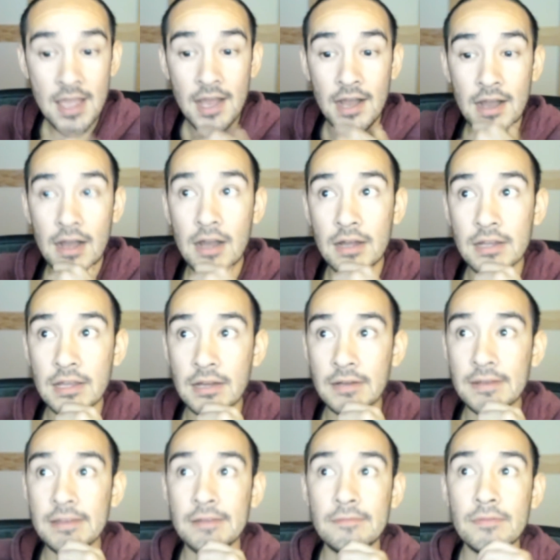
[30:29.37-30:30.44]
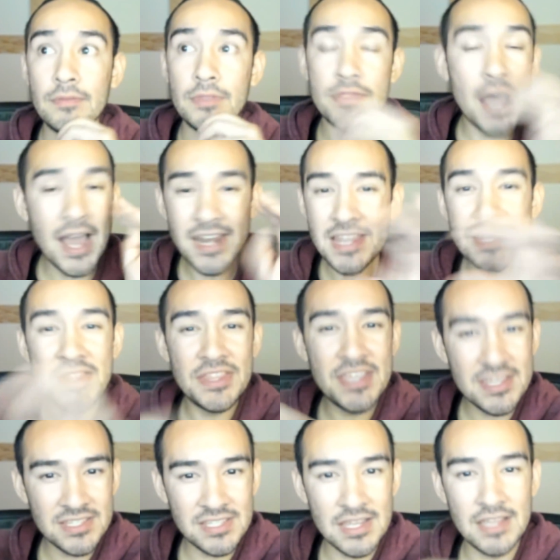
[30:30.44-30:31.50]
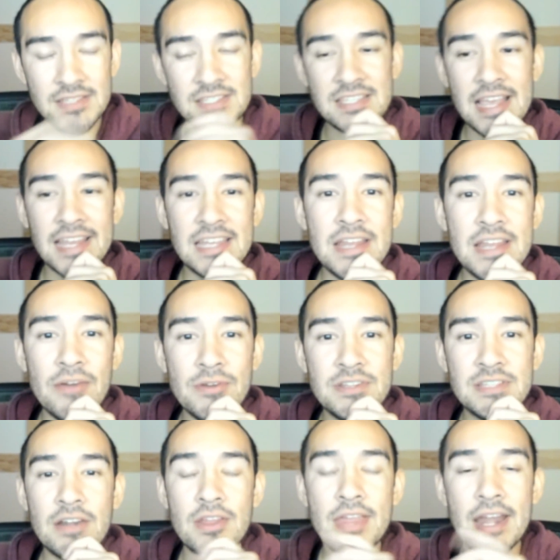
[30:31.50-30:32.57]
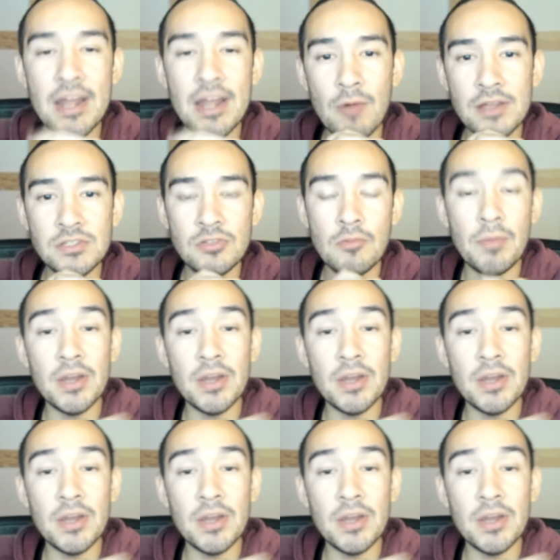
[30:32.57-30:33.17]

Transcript: Not in this secondary center that I went to,